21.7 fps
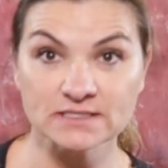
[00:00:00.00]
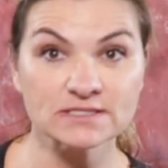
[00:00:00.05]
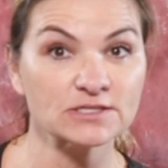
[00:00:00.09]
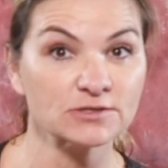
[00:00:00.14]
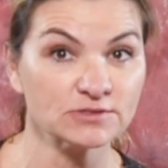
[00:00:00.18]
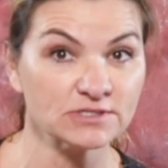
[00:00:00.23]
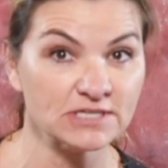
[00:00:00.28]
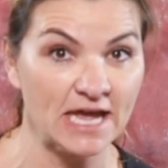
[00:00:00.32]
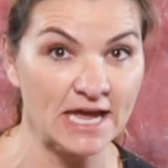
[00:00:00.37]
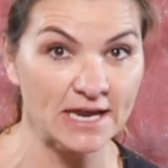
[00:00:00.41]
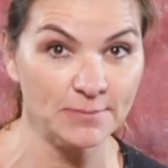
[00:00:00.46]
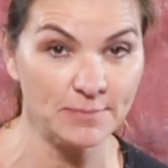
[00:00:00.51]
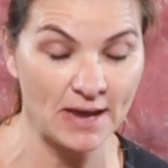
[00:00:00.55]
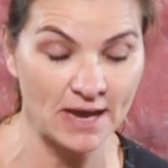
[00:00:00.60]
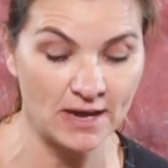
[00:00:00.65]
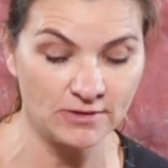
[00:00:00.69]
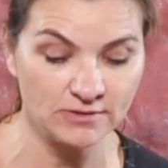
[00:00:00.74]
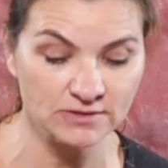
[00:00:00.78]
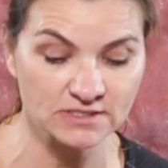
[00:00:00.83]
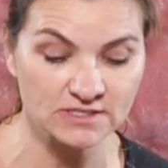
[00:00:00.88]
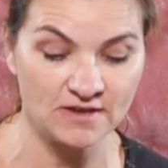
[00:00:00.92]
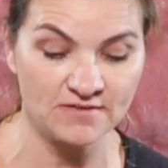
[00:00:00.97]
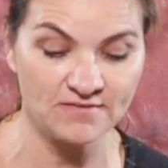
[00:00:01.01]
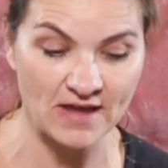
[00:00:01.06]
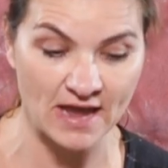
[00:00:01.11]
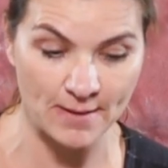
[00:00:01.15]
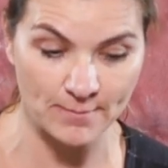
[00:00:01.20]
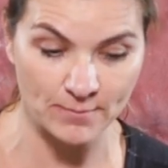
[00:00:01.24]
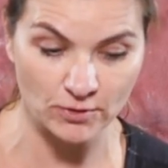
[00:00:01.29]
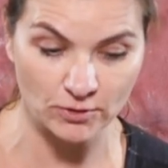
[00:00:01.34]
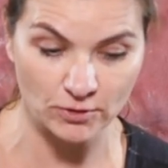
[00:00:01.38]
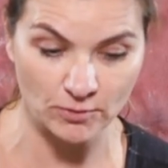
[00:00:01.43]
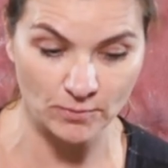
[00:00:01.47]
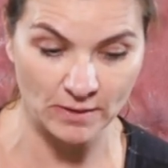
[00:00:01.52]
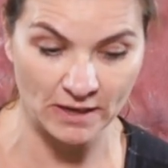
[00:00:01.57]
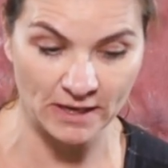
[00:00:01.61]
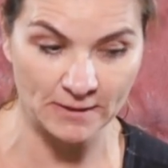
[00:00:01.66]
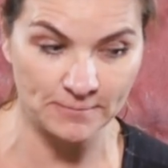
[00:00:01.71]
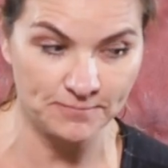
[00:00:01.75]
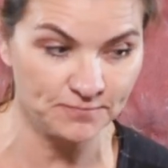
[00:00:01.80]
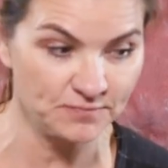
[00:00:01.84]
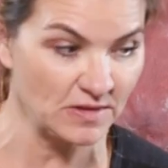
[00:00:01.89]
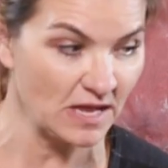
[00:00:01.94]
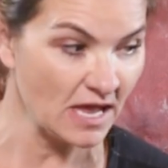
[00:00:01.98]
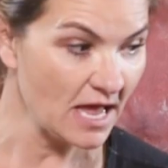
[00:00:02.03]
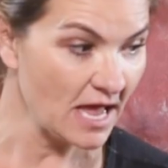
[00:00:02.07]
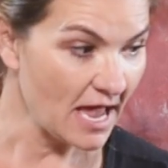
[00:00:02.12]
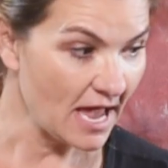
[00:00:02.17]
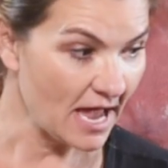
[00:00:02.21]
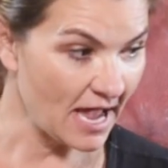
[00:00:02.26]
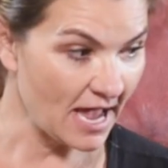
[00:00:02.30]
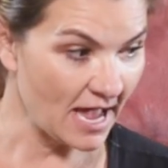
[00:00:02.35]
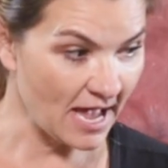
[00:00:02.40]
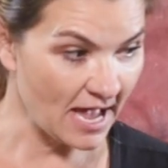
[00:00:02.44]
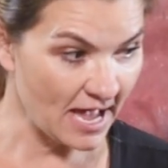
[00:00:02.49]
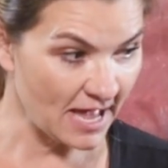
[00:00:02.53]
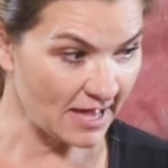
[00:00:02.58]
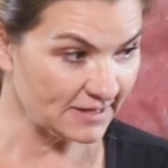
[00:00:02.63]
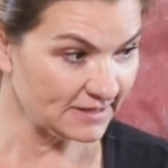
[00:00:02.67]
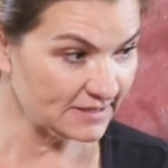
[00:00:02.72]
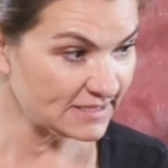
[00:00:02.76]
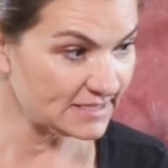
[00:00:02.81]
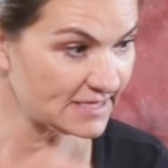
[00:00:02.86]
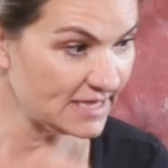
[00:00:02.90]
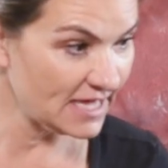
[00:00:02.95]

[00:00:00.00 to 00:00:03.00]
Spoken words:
So 10 pounds of hamburger meat. And